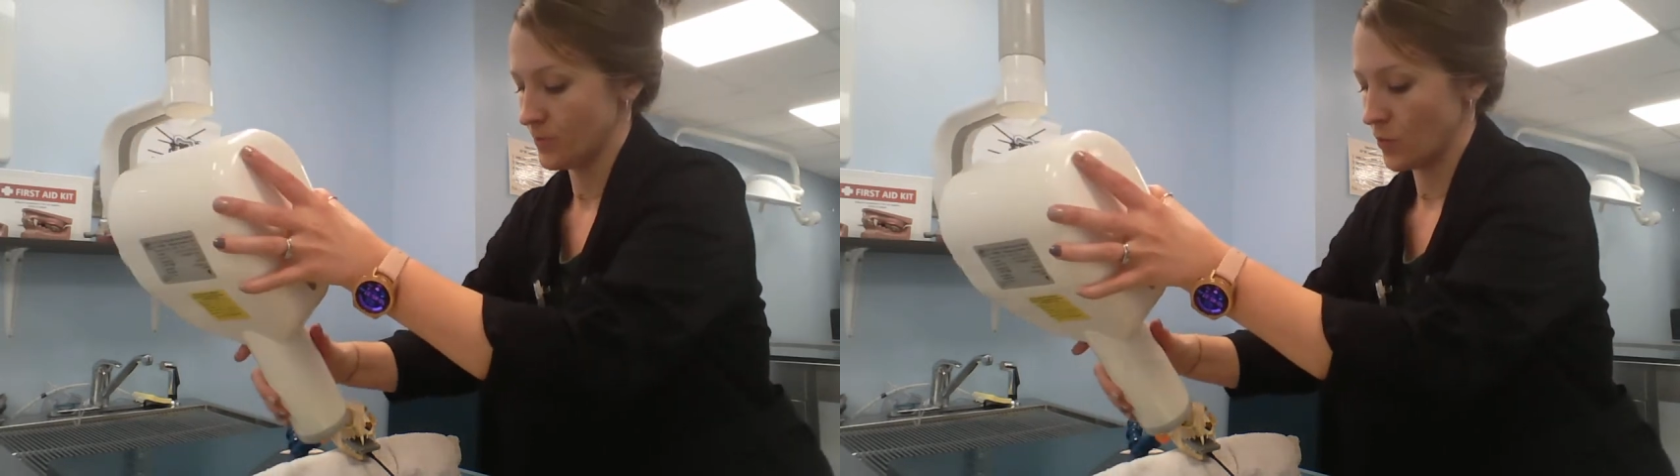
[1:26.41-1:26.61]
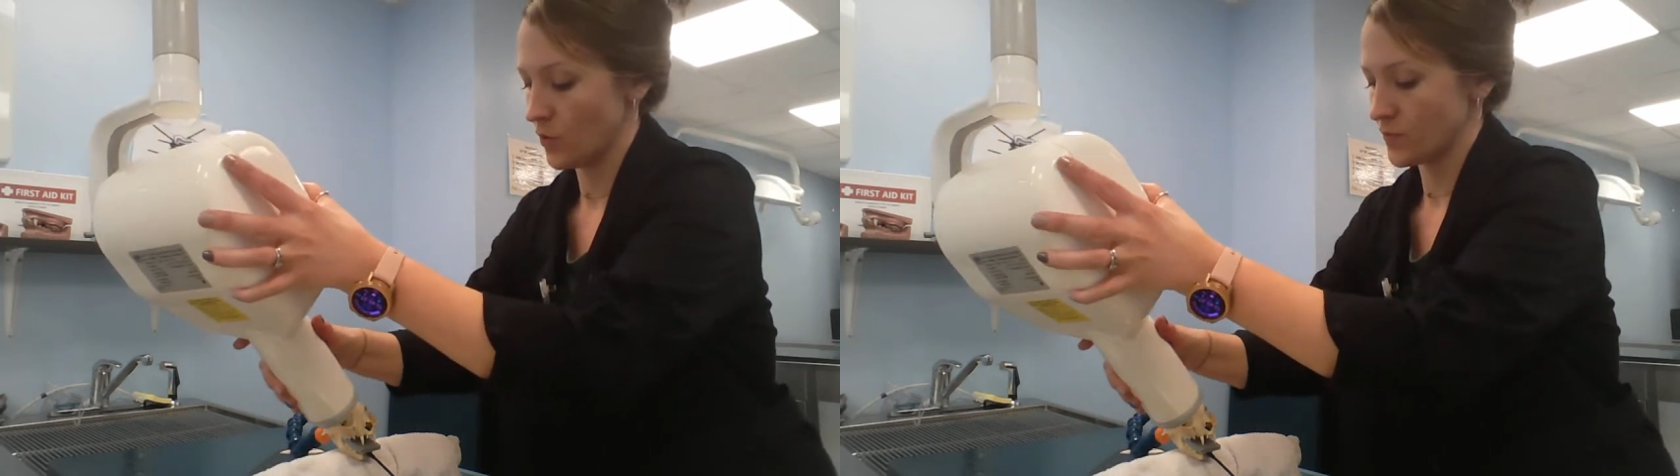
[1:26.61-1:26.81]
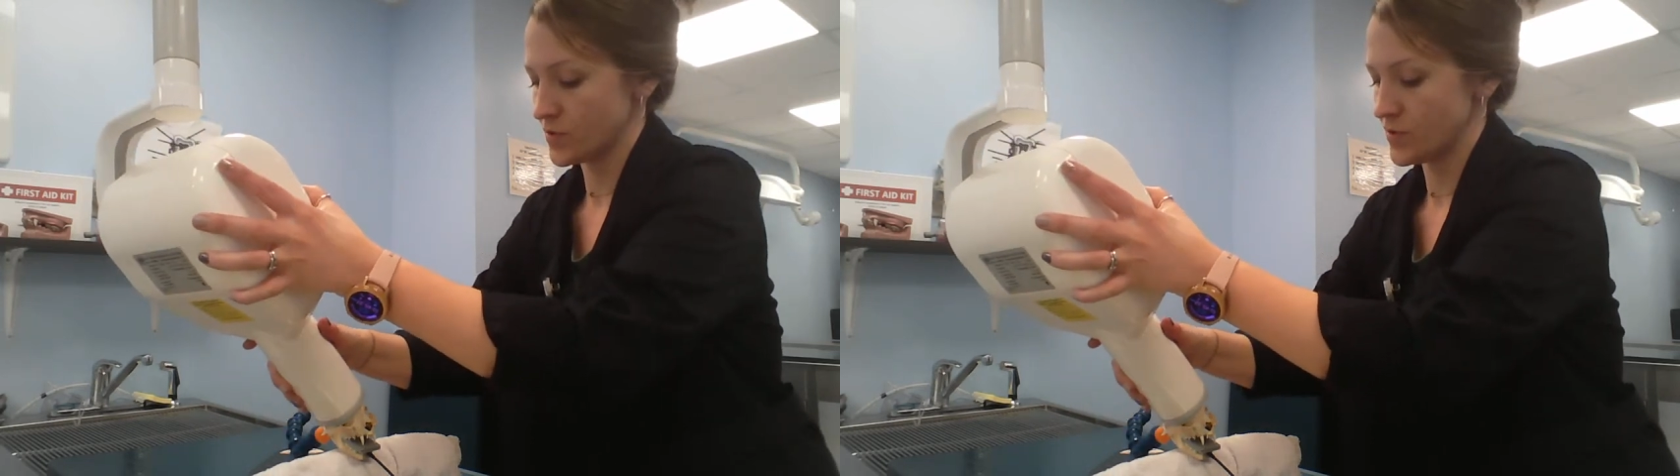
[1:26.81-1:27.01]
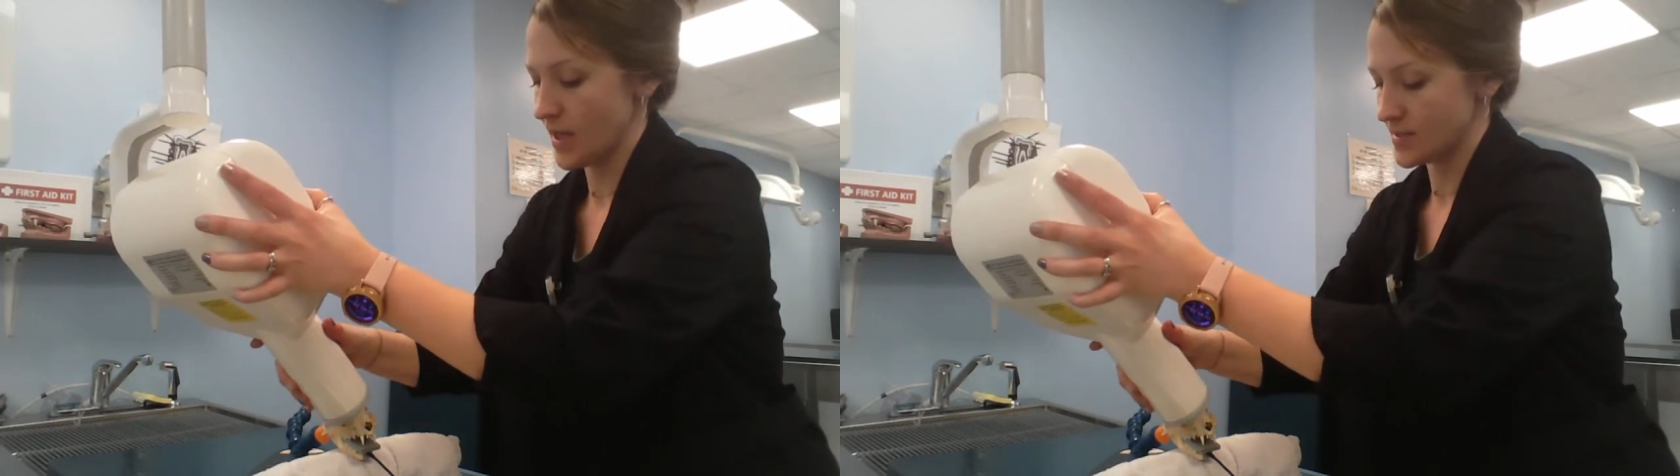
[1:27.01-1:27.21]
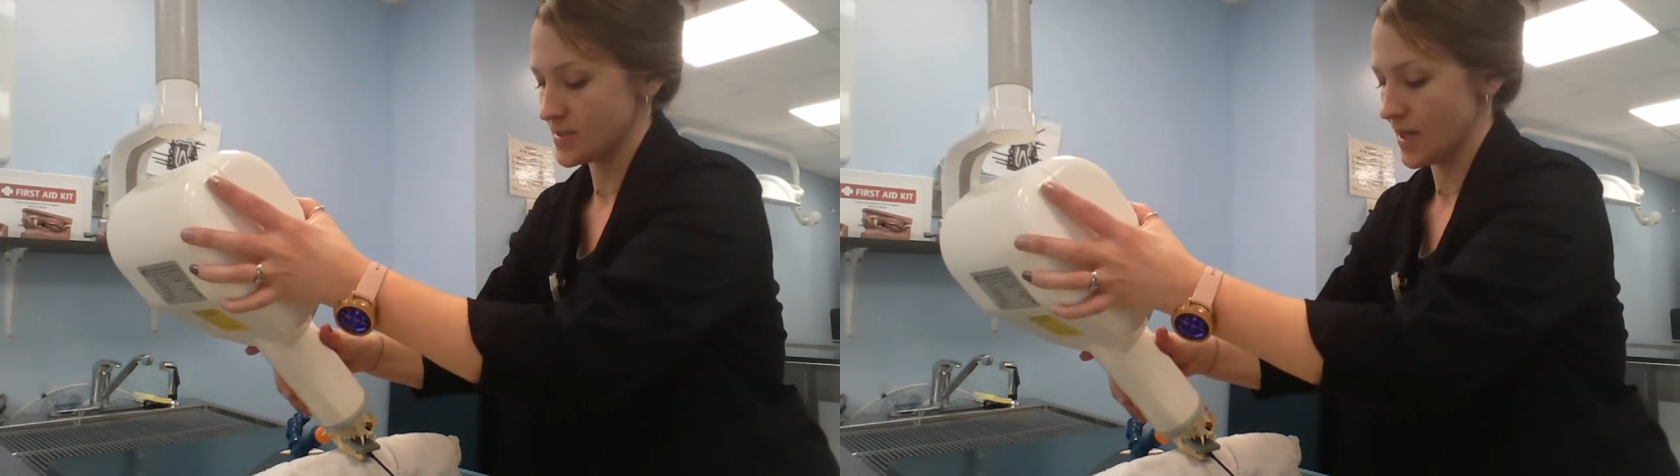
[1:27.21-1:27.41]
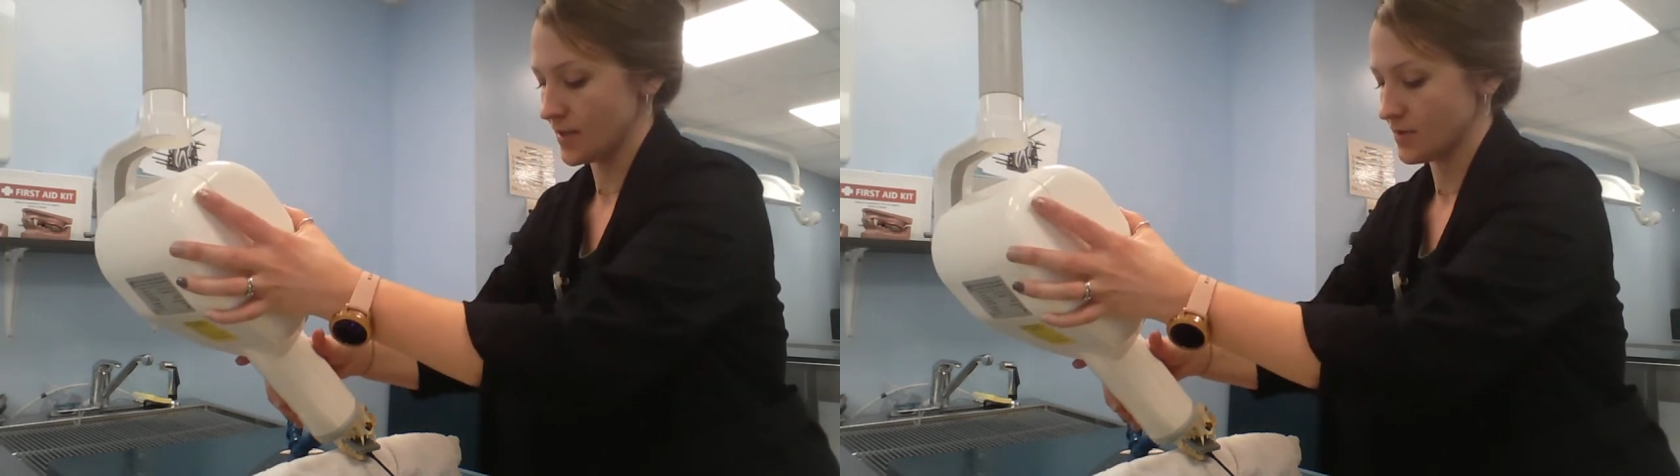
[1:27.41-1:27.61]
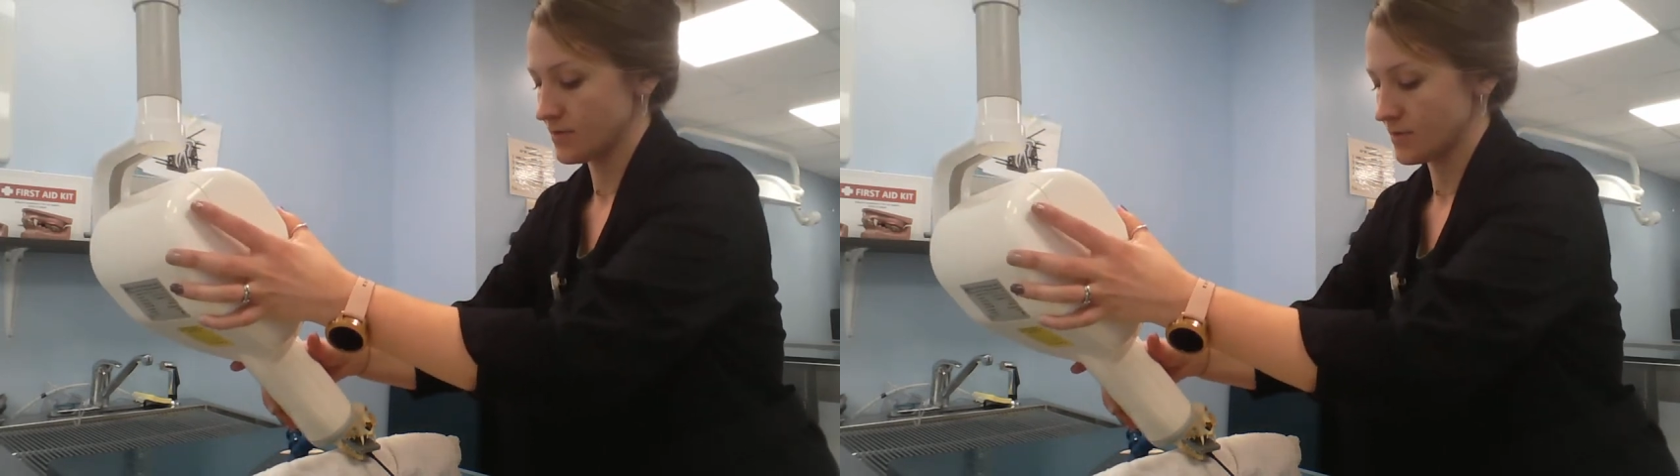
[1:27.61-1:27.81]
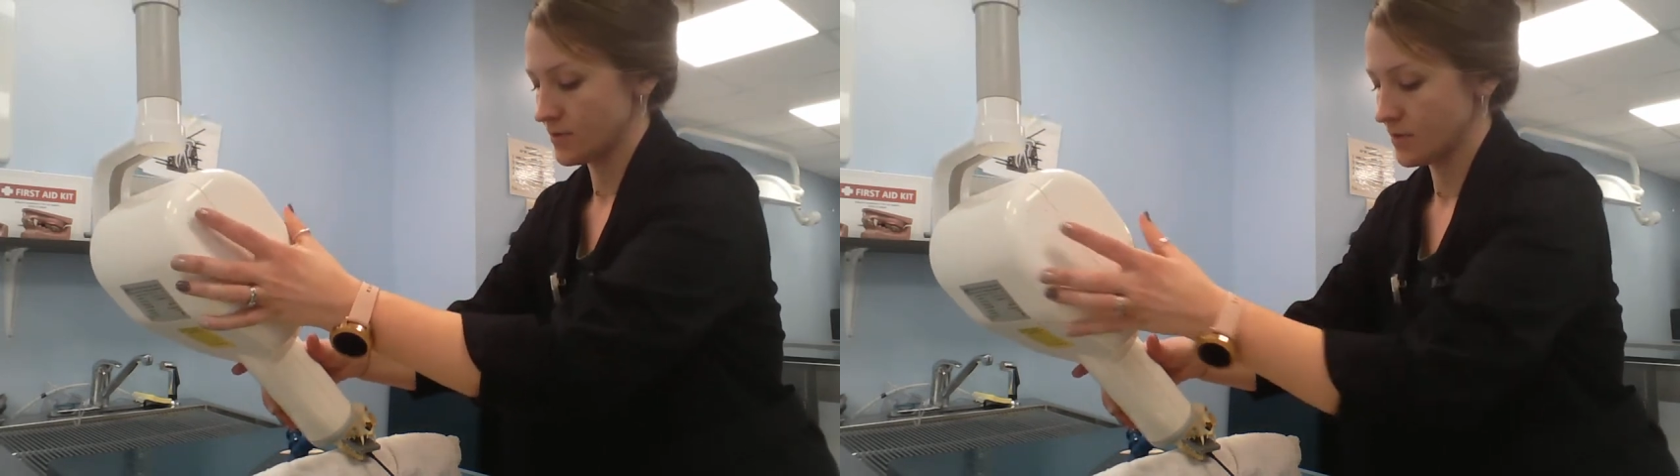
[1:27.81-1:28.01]
over to that side.
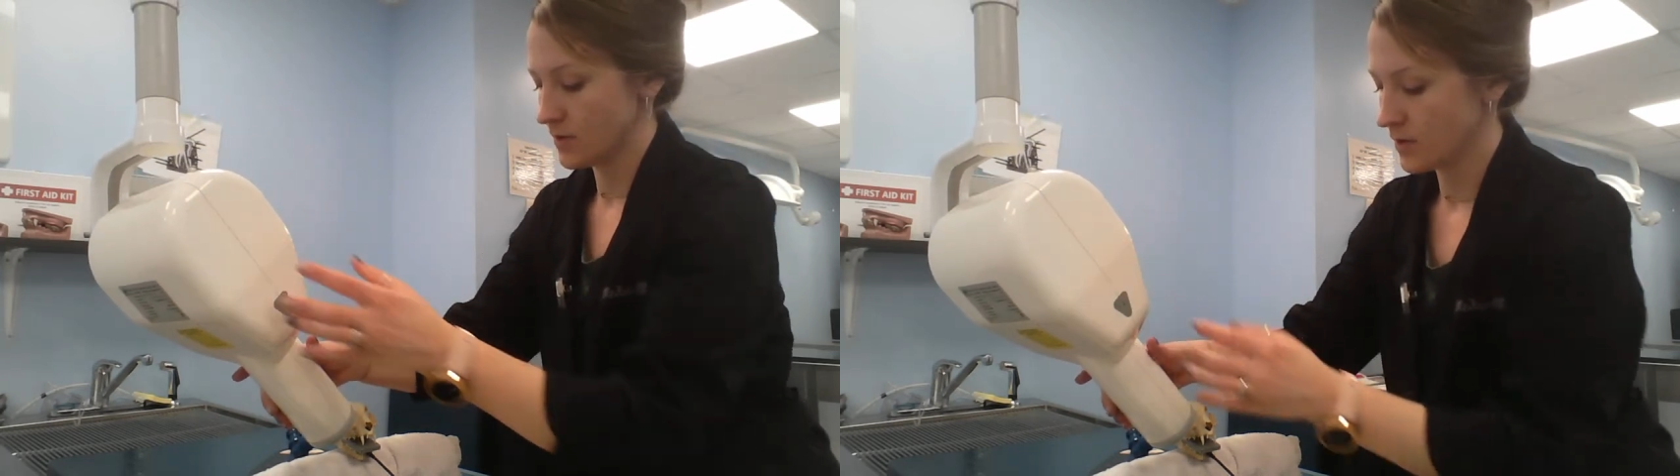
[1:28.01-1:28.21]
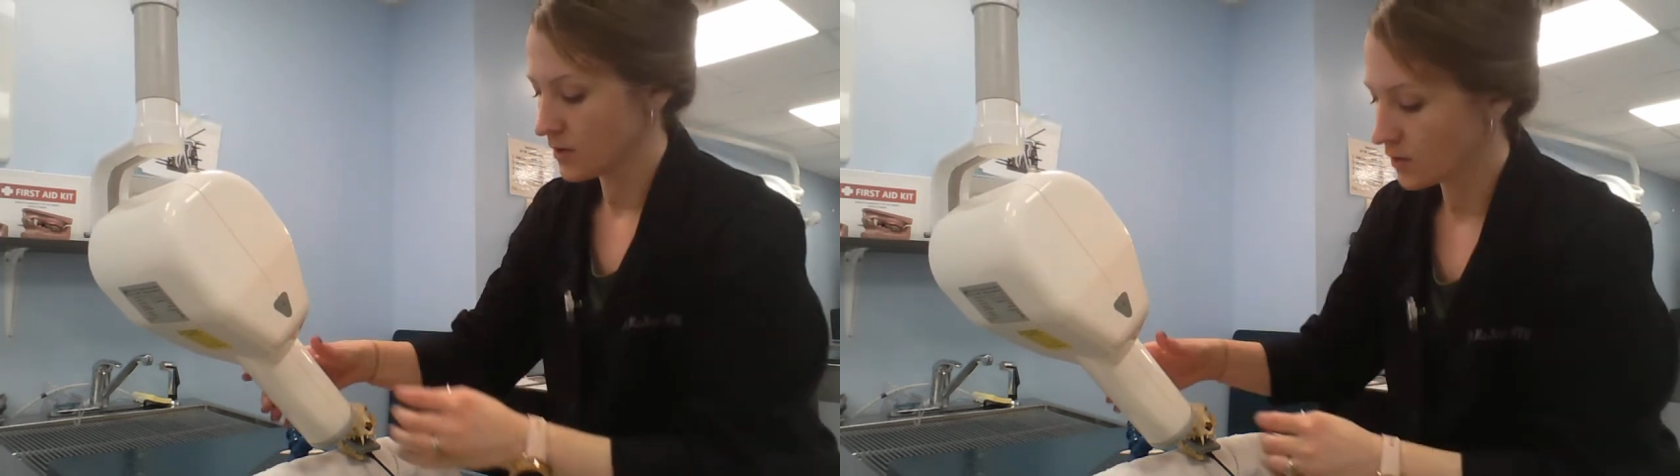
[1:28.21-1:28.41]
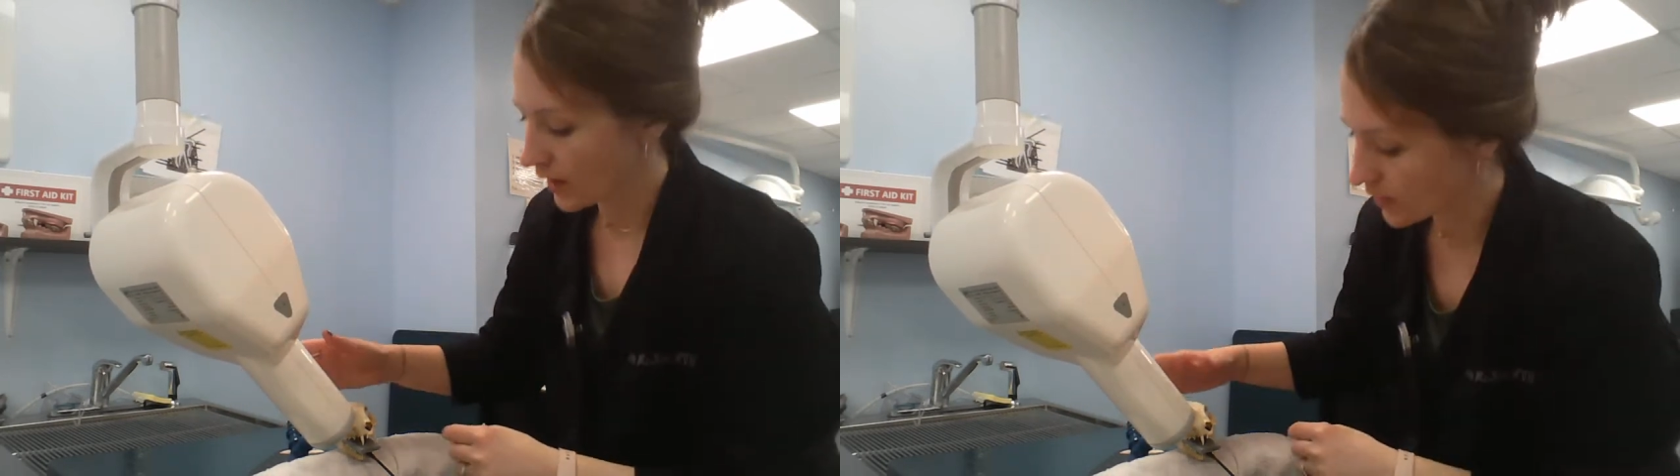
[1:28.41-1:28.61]
Okay,